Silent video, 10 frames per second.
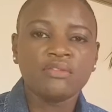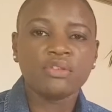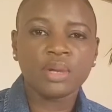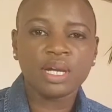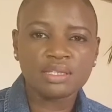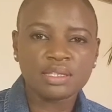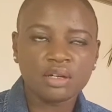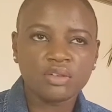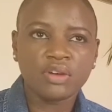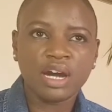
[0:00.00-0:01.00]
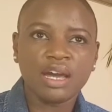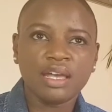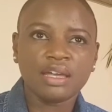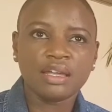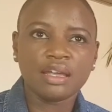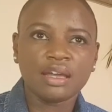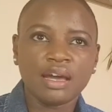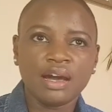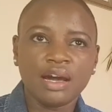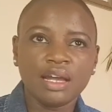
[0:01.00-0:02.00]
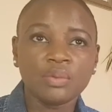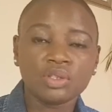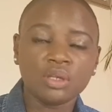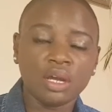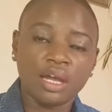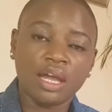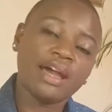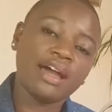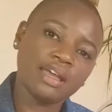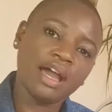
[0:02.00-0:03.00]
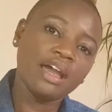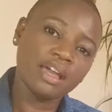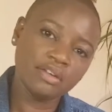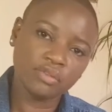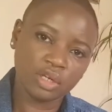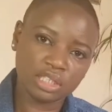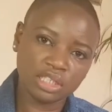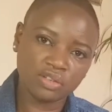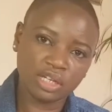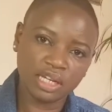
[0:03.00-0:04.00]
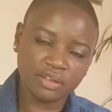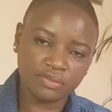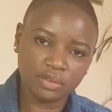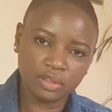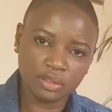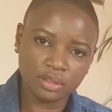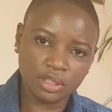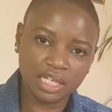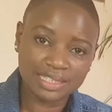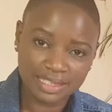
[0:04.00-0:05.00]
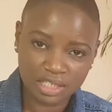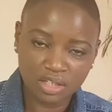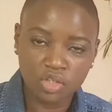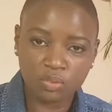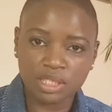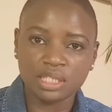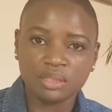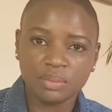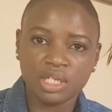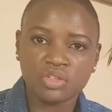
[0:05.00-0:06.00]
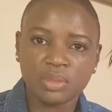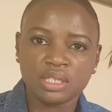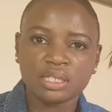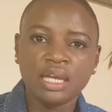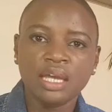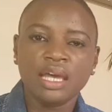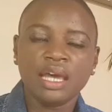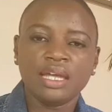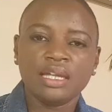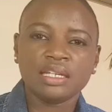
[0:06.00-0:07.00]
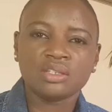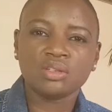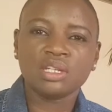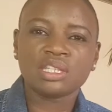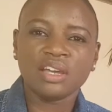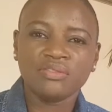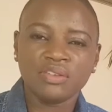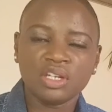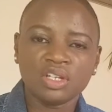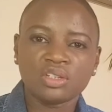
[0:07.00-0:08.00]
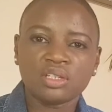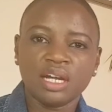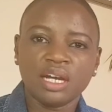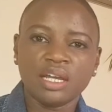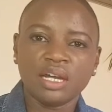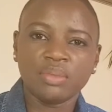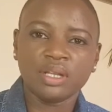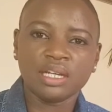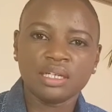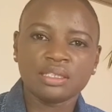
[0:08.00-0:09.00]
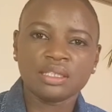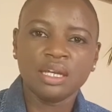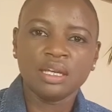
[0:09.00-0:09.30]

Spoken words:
For myself, I've got a degree in international hospitality management, and as soon as I finished, I applied